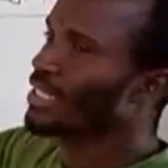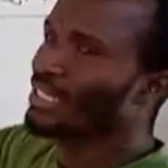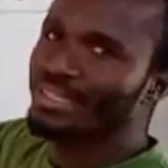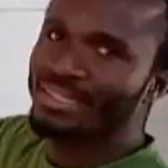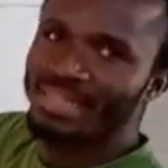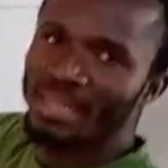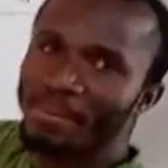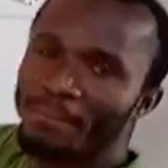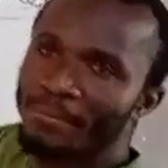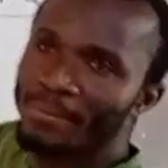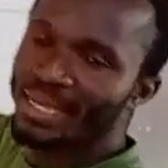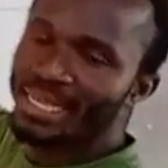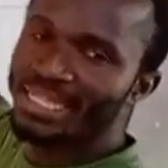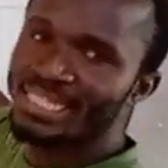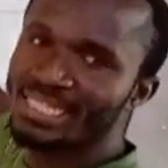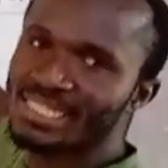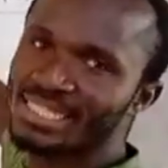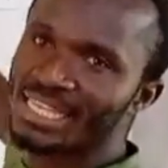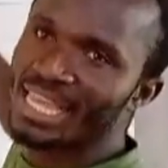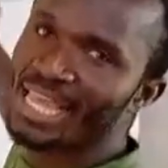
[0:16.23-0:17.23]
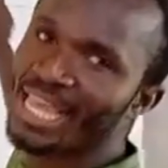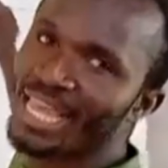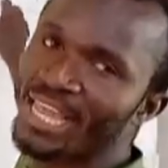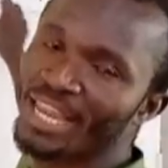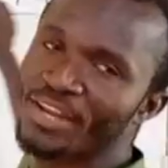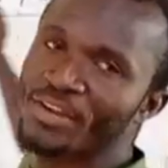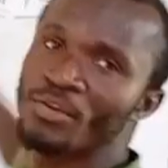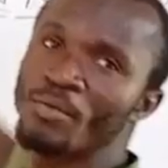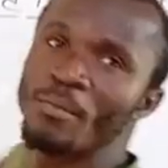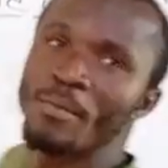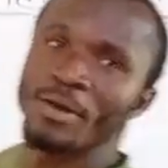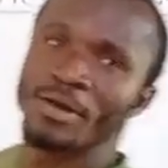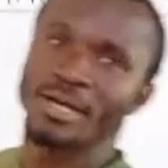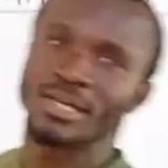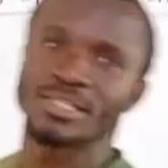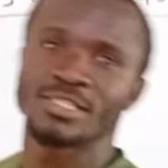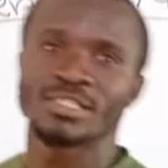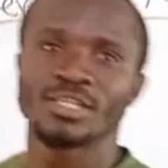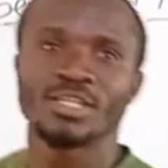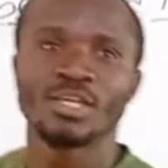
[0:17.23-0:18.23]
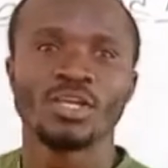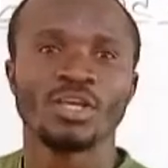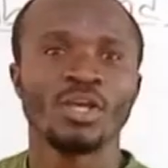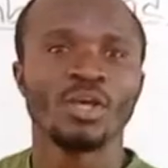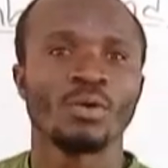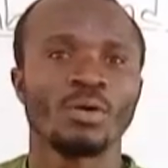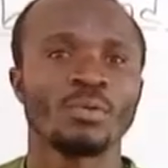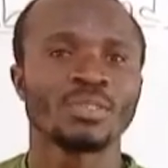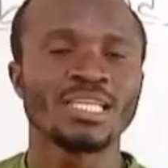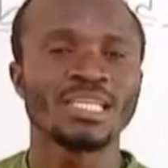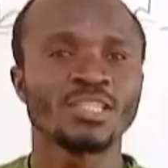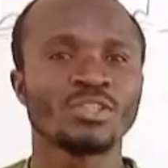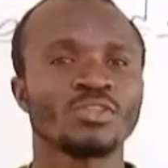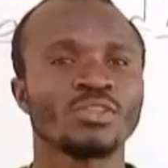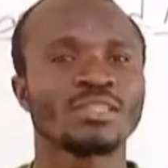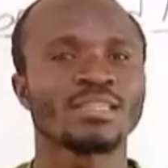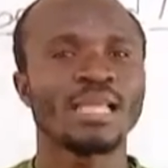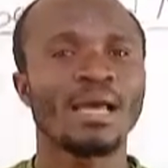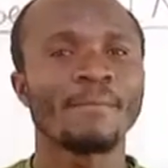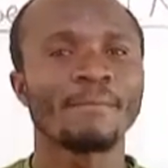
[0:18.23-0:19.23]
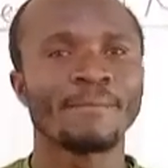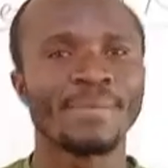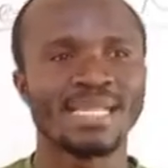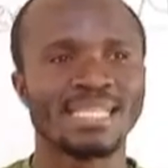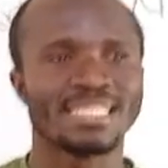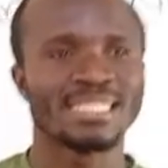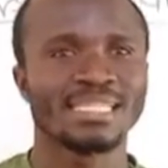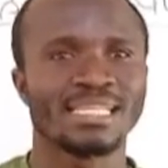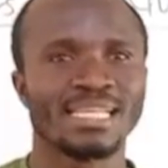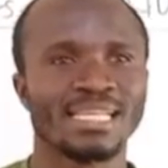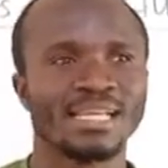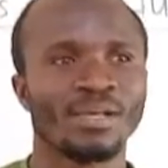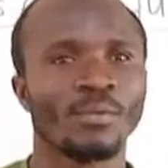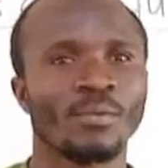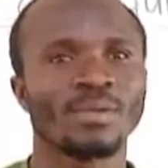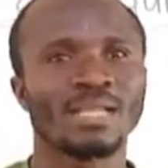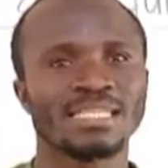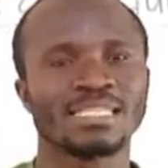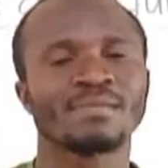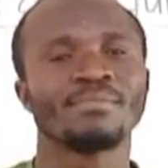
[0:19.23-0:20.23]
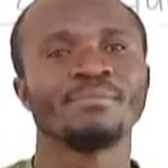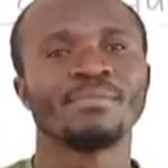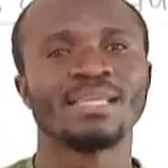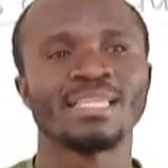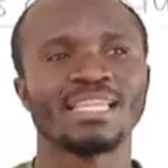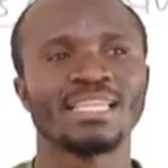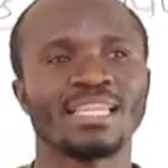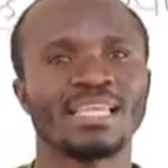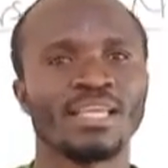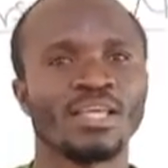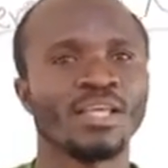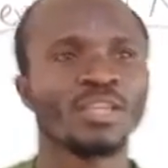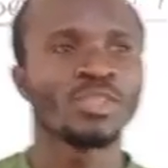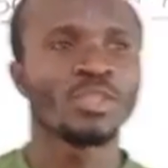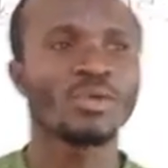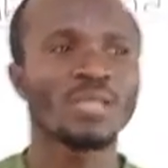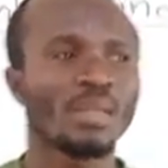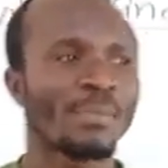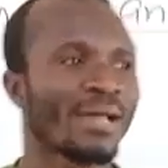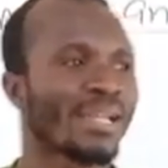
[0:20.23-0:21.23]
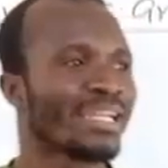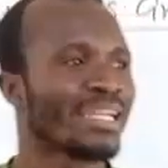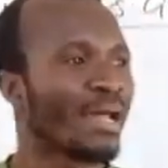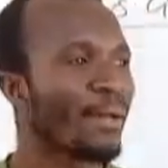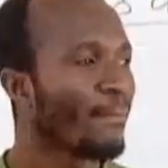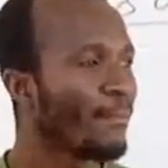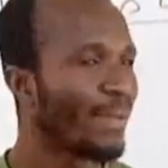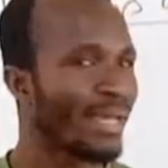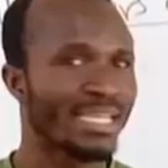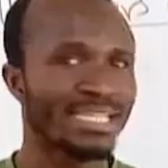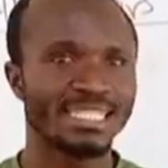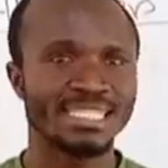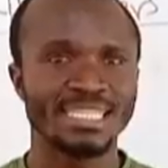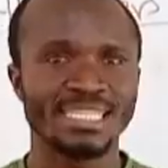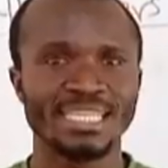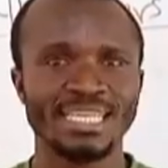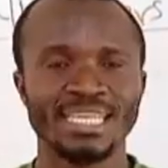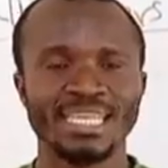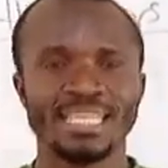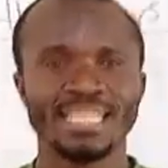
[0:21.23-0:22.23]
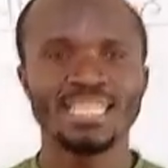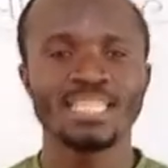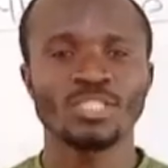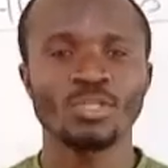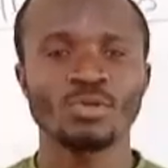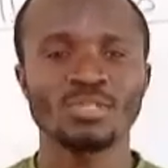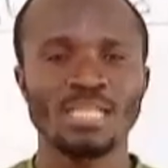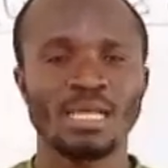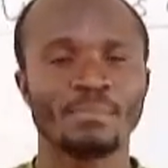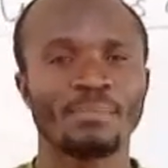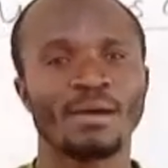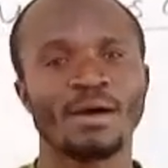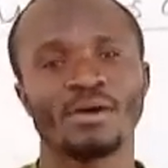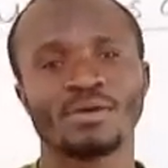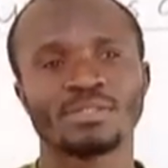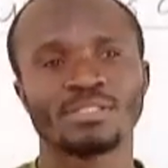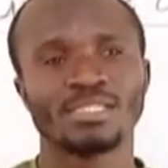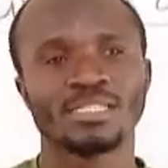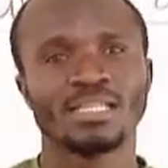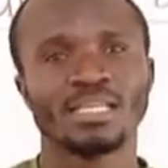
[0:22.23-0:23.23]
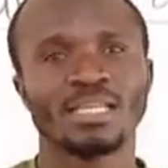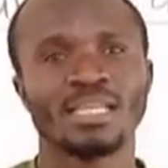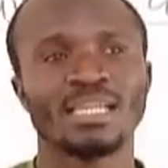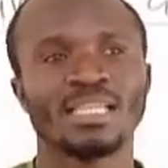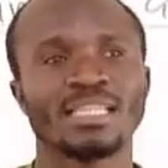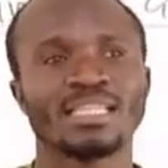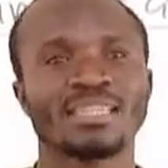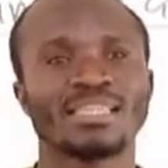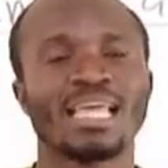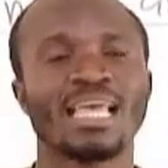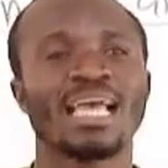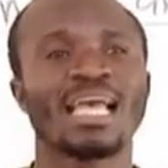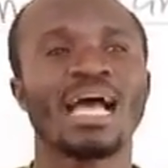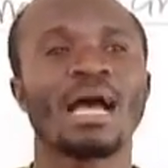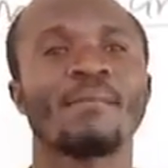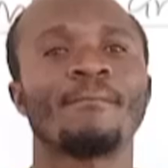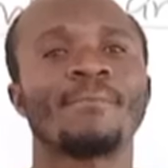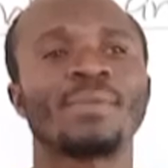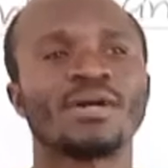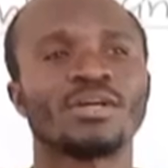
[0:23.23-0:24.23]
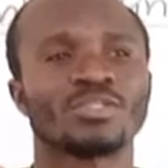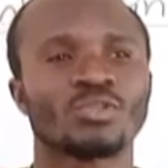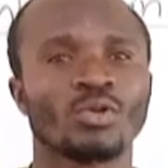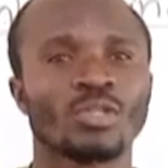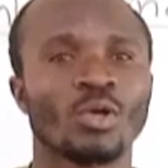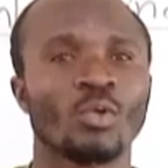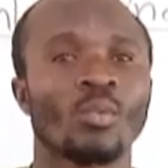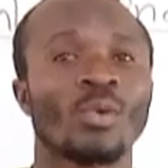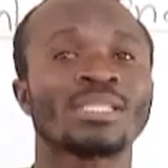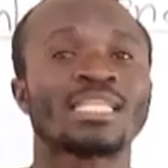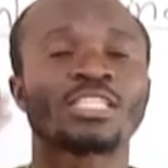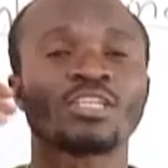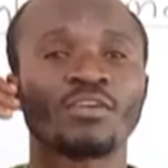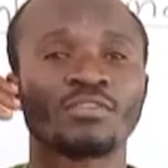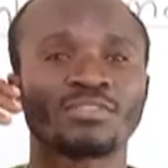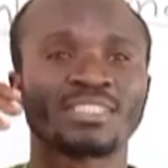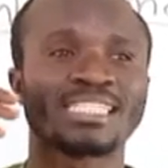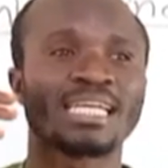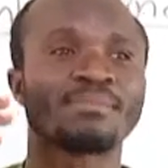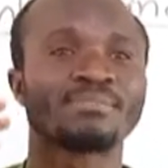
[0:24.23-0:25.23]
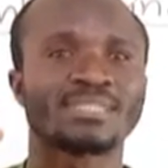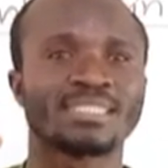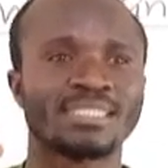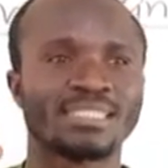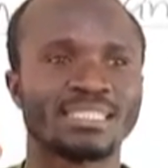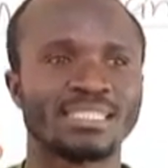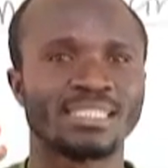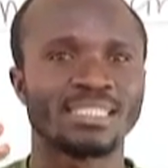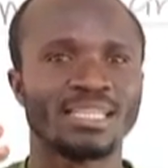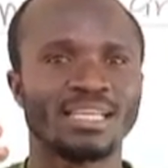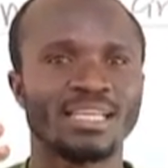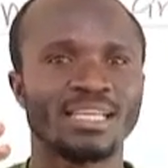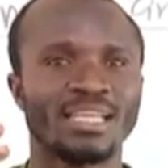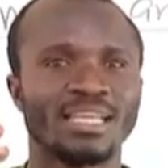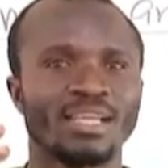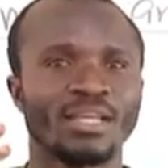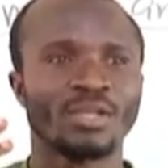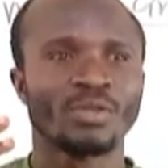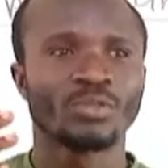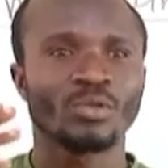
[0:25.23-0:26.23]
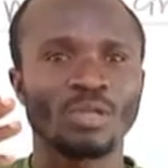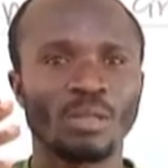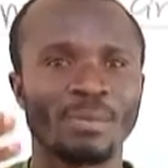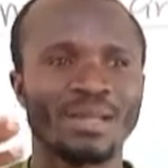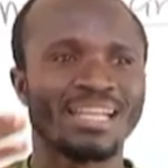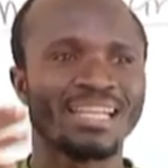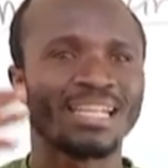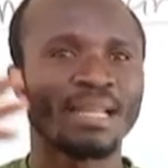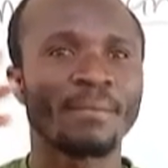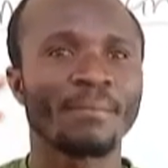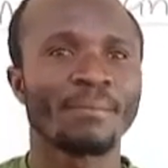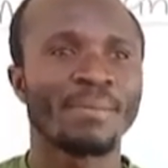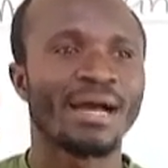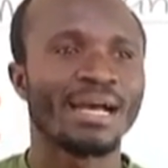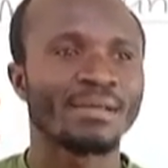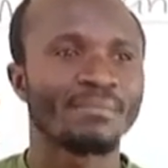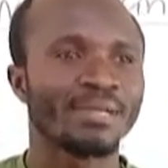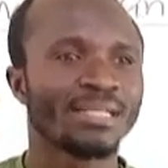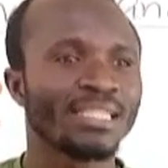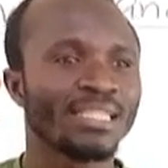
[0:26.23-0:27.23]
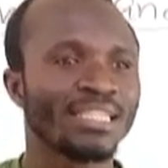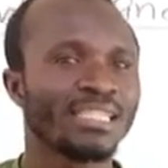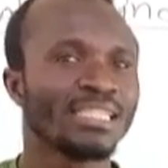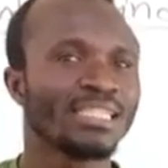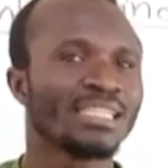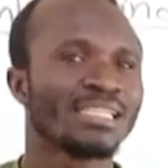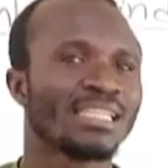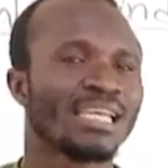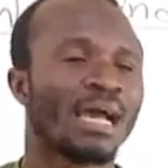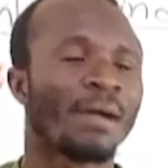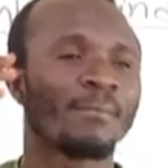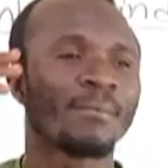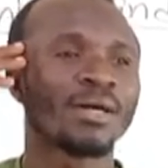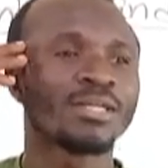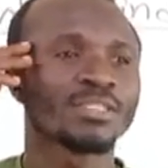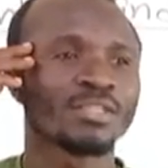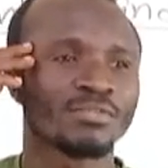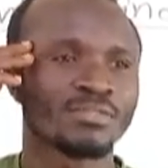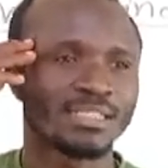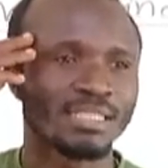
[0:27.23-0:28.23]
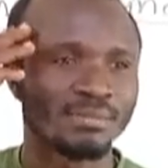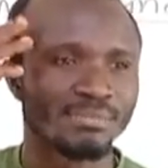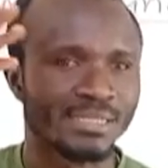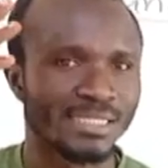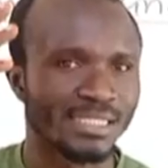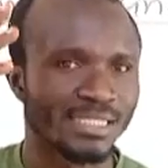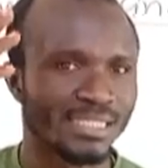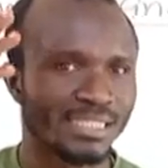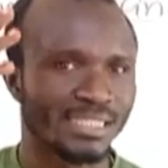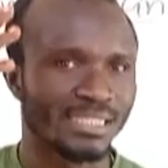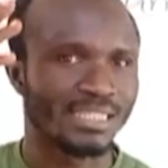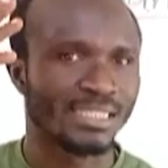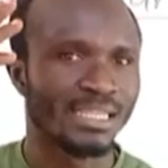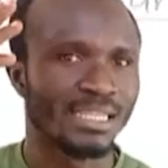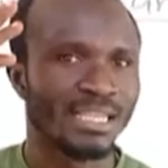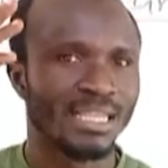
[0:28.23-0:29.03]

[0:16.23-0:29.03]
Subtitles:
Numbers and numerals. When we say numbers, what does it mean? Talking about numbers, it talks about the amount or the quantity of something. Talking about number, meaning the amount of something.